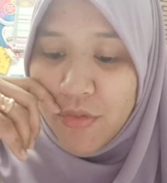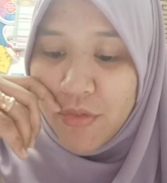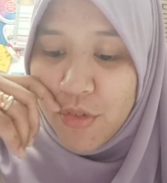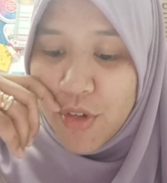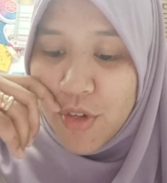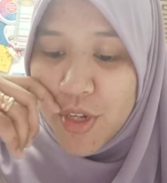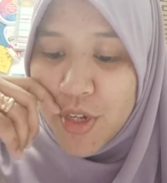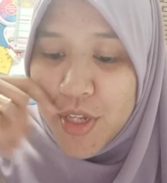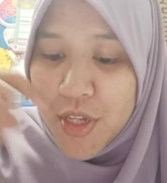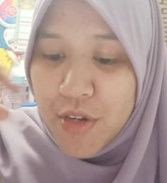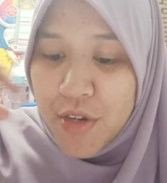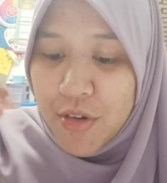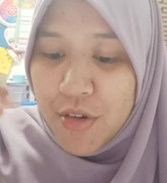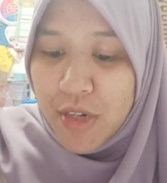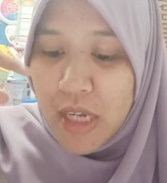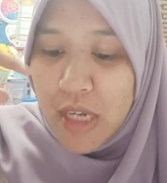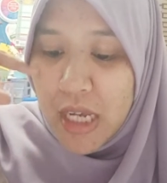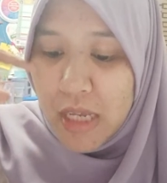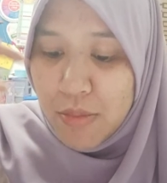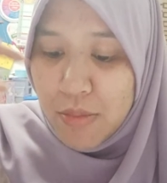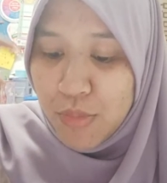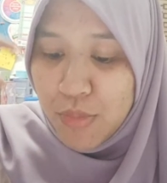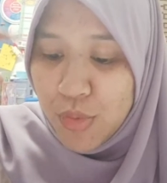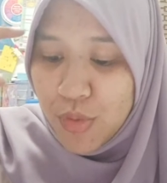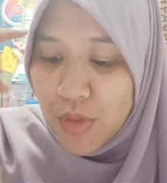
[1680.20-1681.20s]
for dear
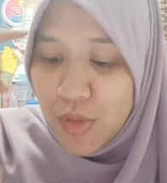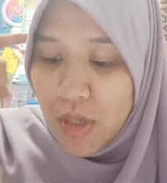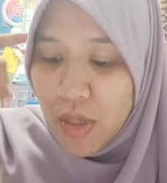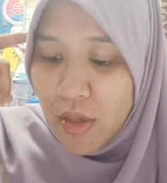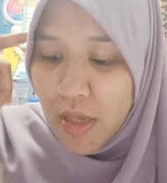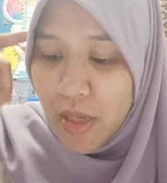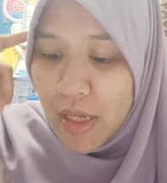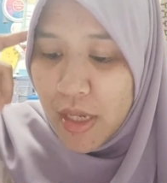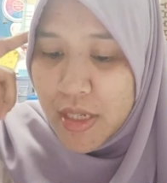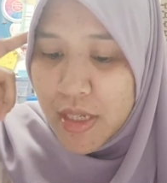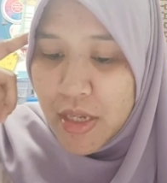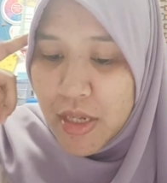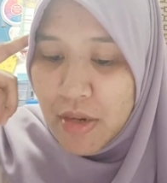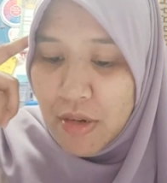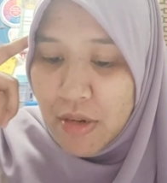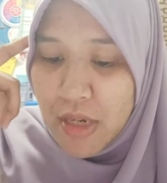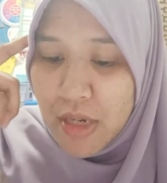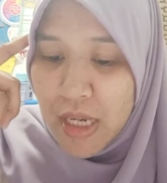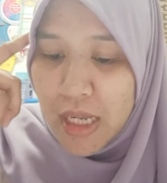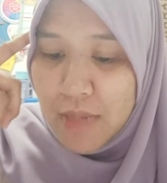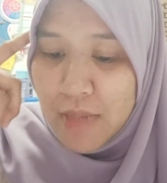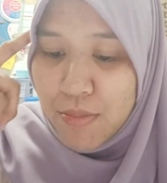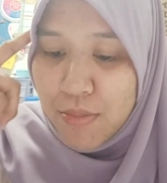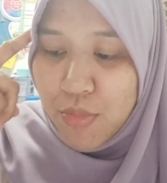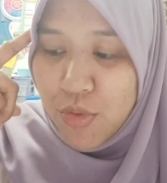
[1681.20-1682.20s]
Kaibun. Okay, dear
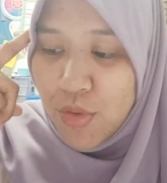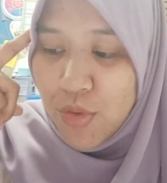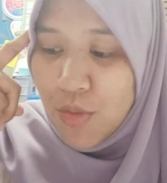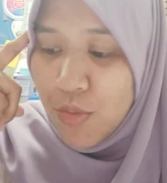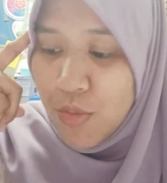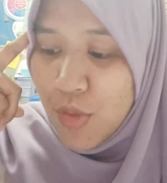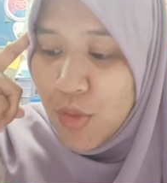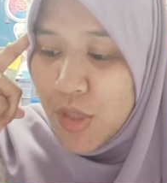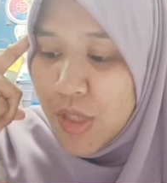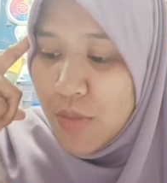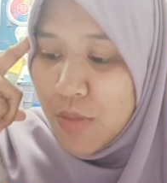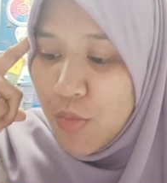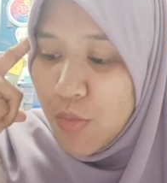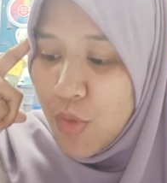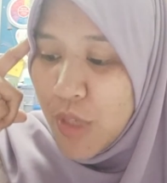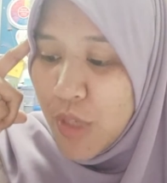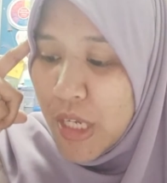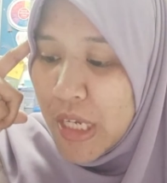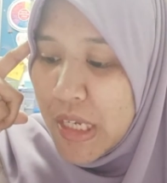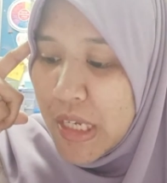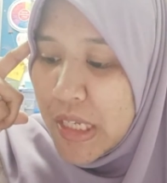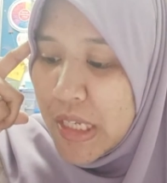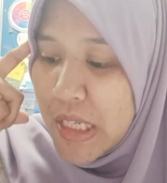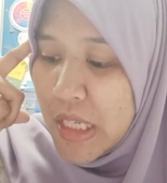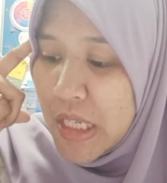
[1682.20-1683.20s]
Kaibun,
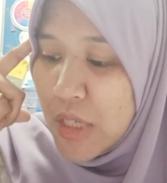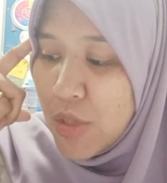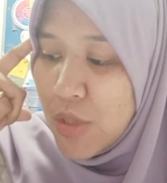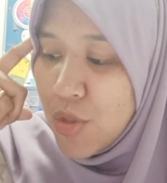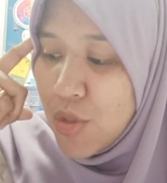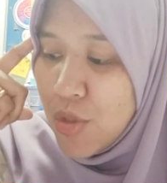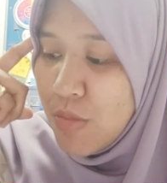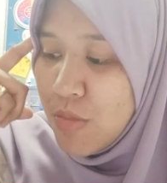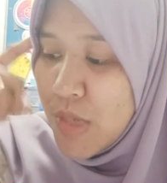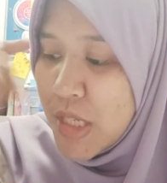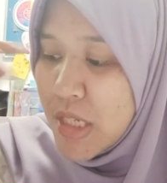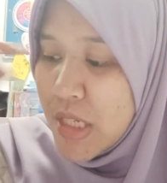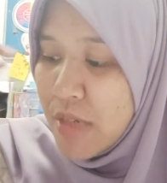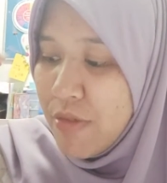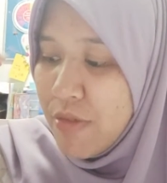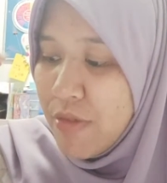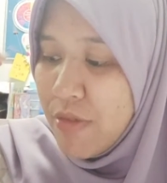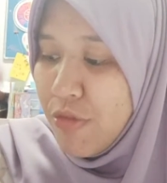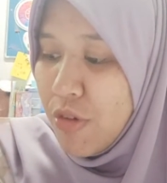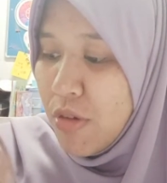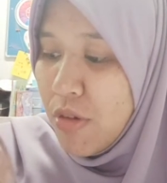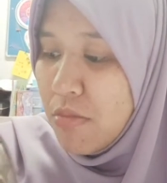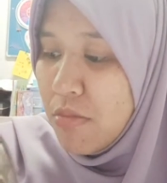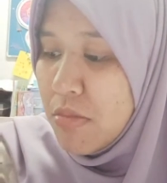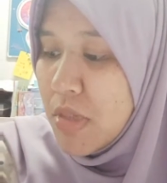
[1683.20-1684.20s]
mungkin dear tu macam
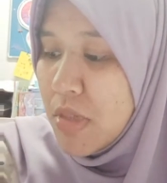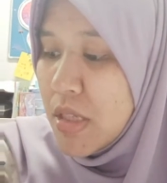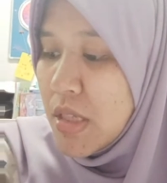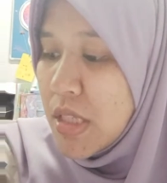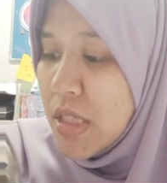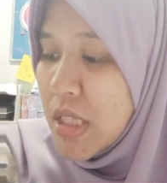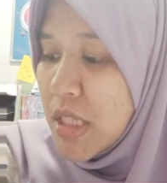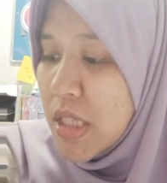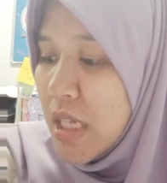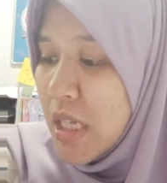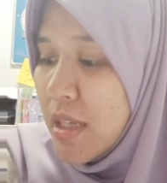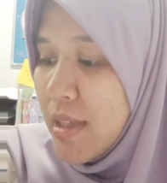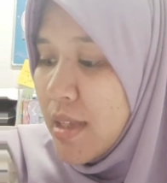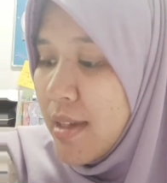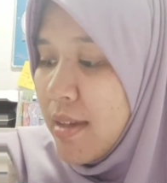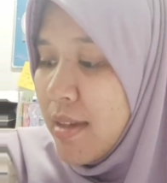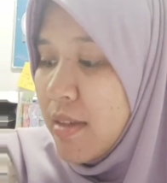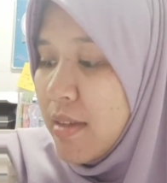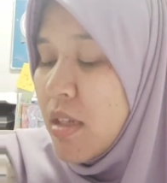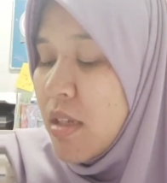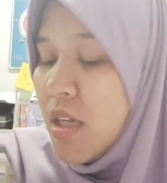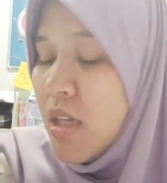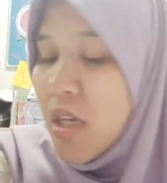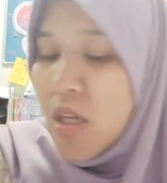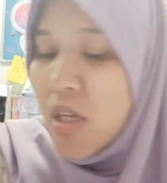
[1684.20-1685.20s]
formal sikit
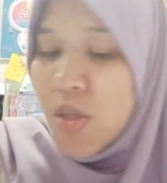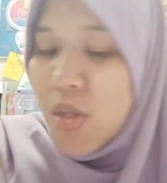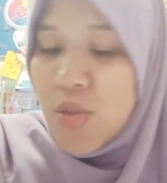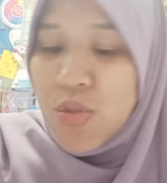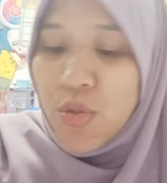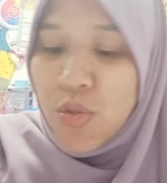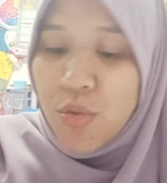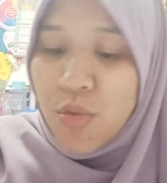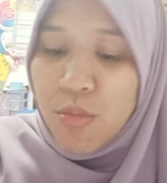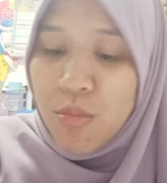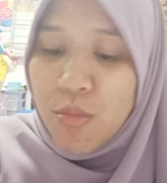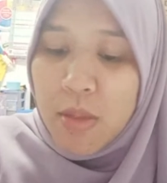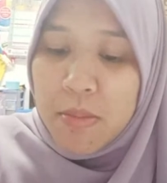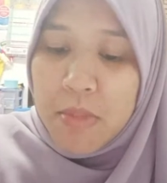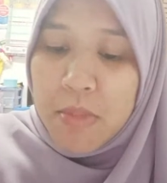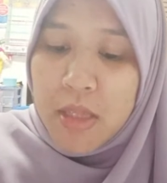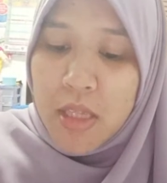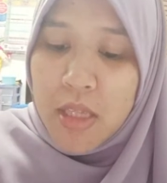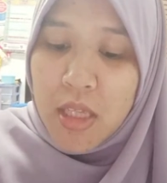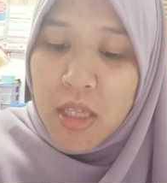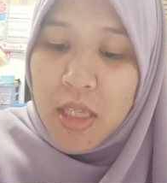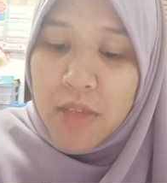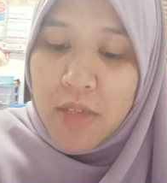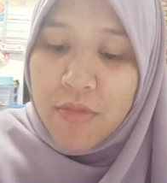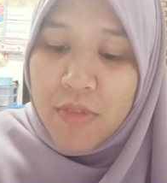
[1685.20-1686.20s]
kan. So
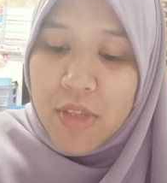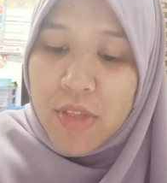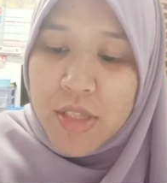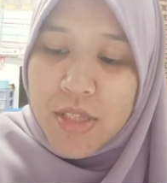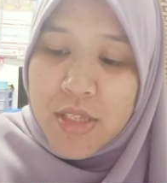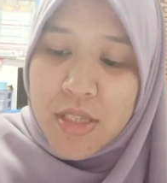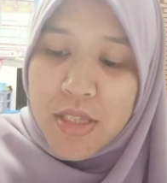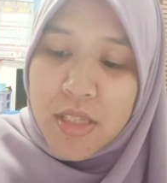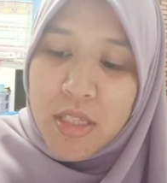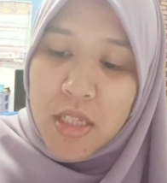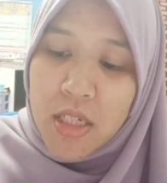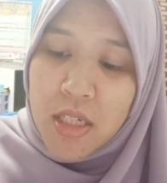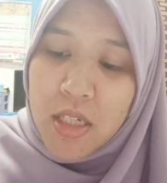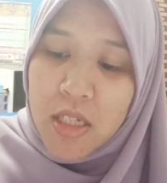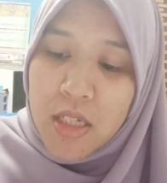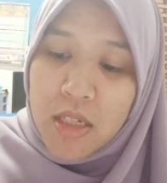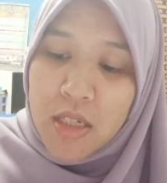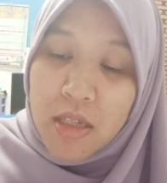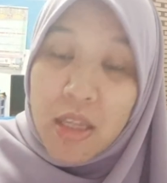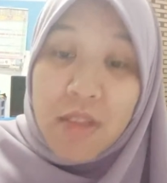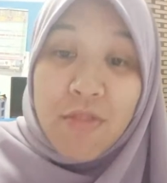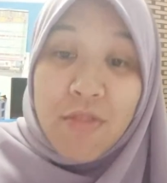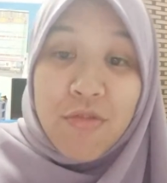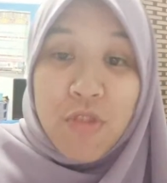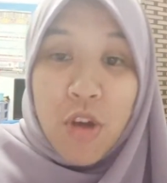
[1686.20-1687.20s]
maybe if it's
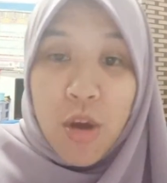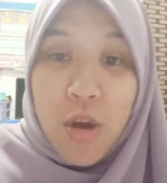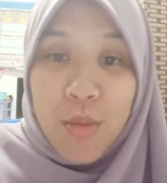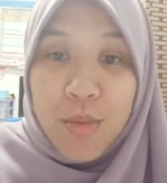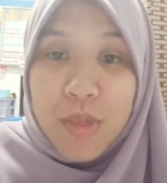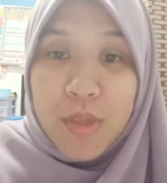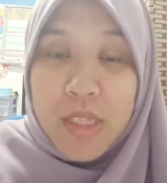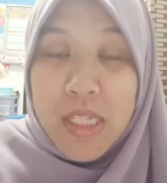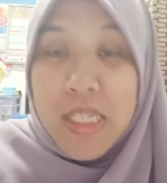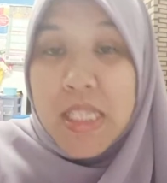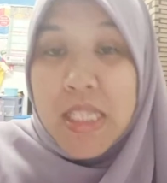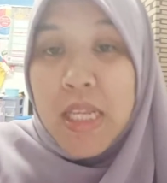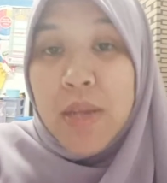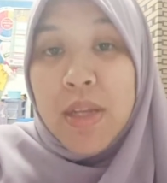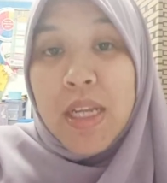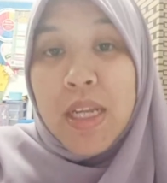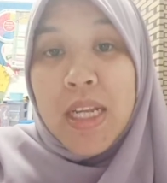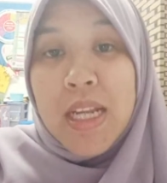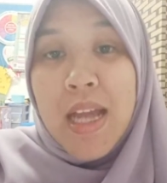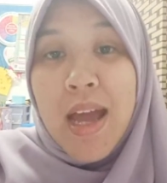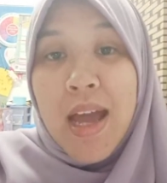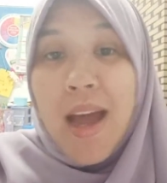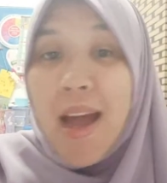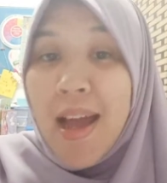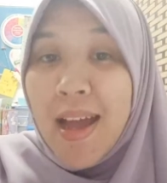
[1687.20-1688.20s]
informal, you start
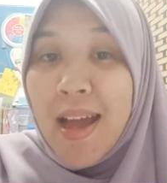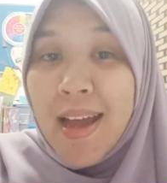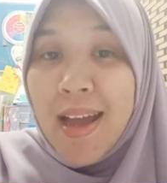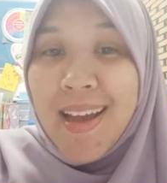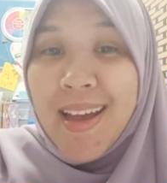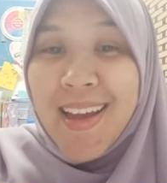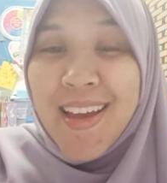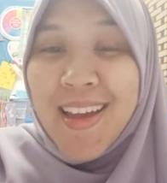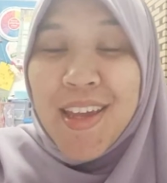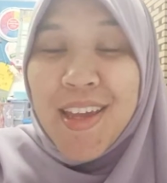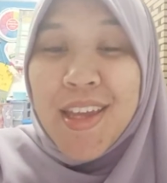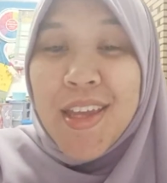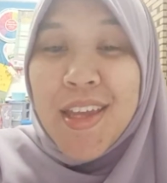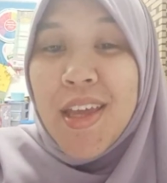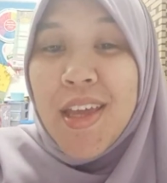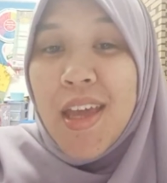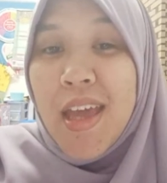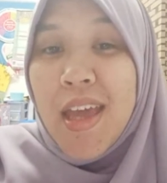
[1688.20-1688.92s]
dengan hi,